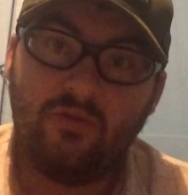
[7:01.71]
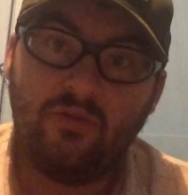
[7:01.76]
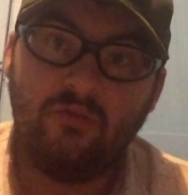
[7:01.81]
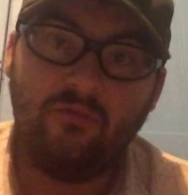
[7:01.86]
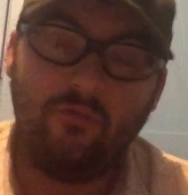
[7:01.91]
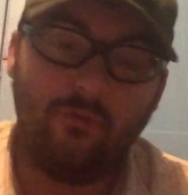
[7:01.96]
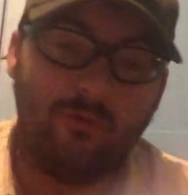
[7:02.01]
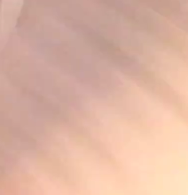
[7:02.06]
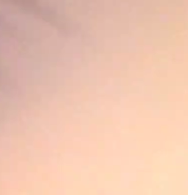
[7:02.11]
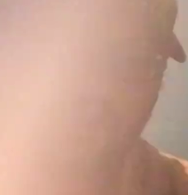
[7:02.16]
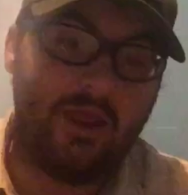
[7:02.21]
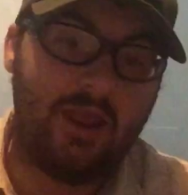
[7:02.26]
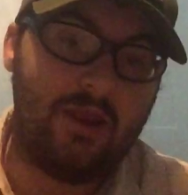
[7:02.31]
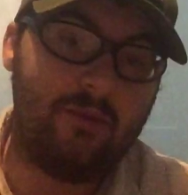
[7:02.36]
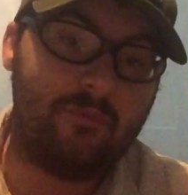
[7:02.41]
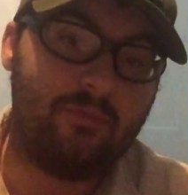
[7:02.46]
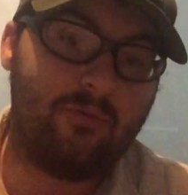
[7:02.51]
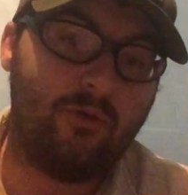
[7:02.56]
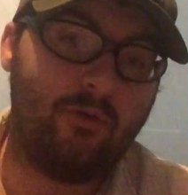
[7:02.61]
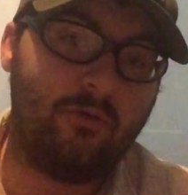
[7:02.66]
The foreign
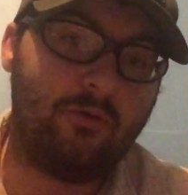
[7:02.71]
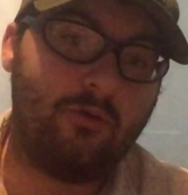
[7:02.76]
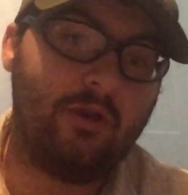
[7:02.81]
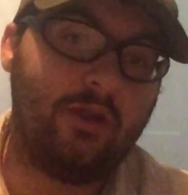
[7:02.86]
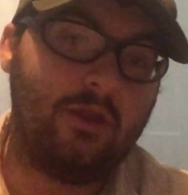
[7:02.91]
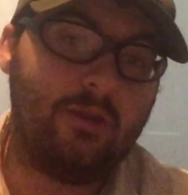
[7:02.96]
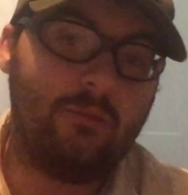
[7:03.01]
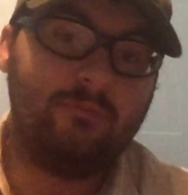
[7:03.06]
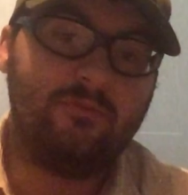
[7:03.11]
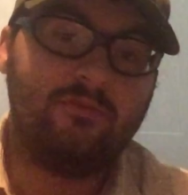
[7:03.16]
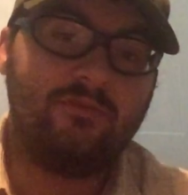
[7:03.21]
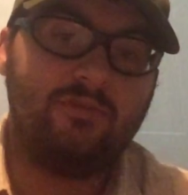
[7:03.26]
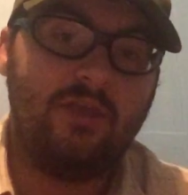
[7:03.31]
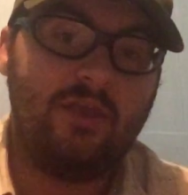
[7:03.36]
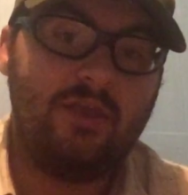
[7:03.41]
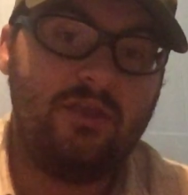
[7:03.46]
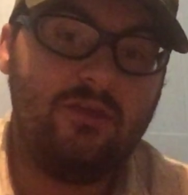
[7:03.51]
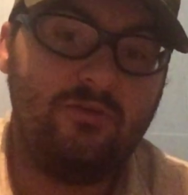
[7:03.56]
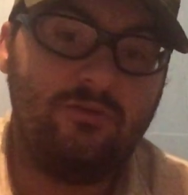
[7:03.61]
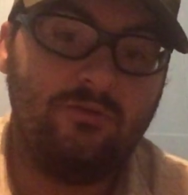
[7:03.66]
aid programs,
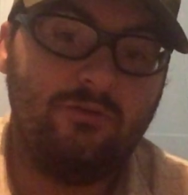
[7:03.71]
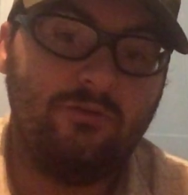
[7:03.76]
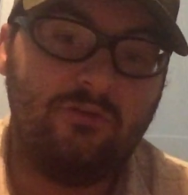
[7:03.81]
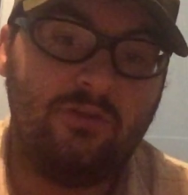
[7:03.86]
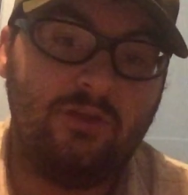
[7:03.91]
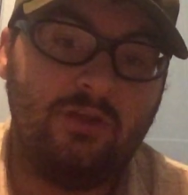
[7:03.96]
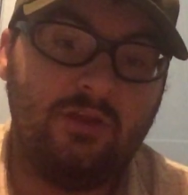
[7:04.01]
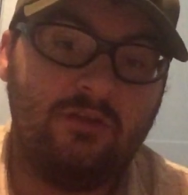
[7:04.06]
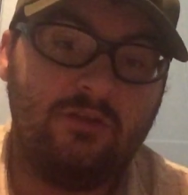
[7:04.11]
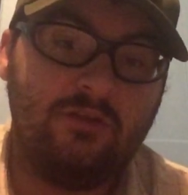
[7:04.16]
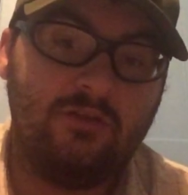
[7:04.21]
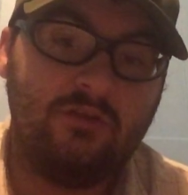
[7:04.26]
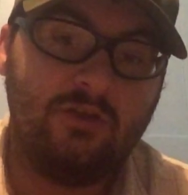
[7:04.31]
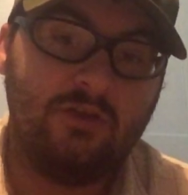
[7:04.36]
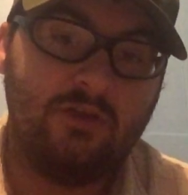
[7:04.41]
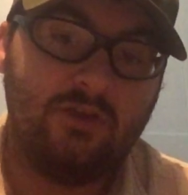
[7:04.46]
they used it.